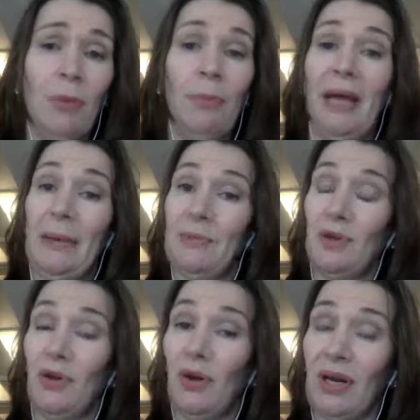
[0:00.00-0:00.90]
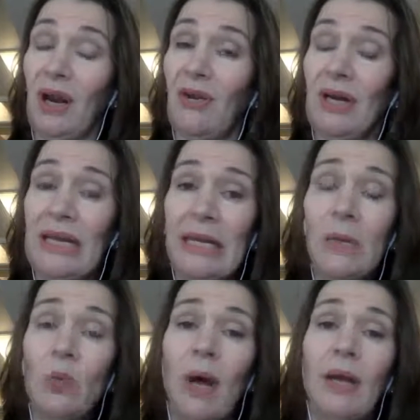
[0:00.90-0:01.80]
but perhaps you're not currently
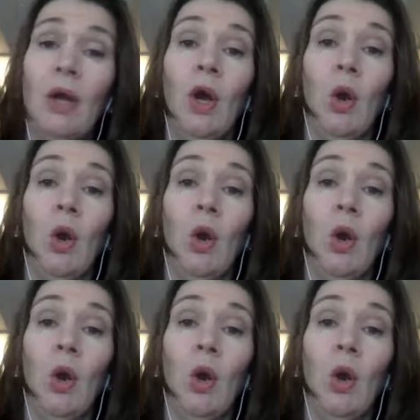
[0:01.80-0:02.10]
in one,